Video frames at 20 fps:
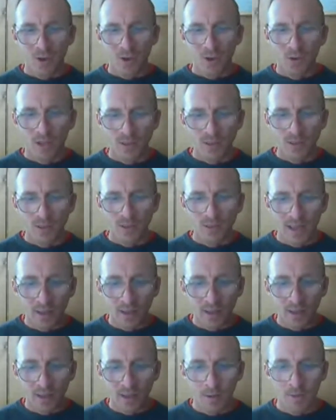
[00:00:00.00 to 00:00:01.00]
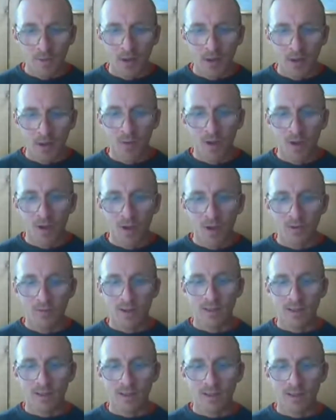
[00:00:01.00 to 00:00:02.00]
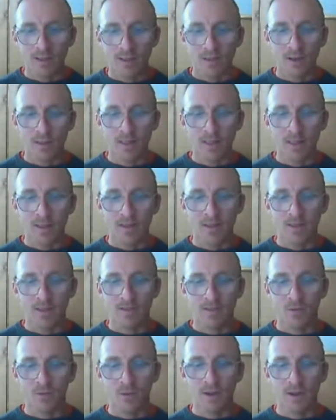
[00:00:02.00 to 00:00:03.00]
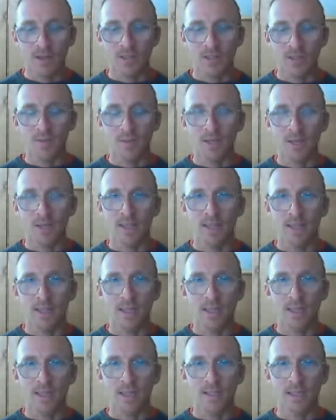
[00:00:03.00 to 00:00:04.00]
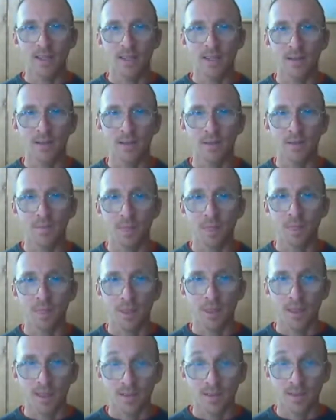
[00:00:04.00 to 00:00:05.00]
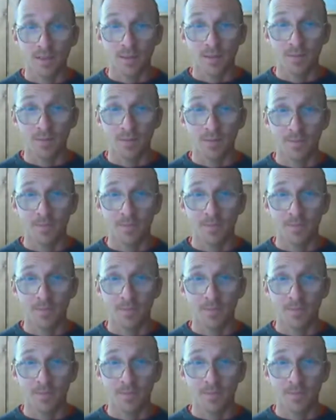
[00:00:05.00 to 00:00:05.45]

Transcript: can you say a little bit about what Recollective Awareness Meditation is?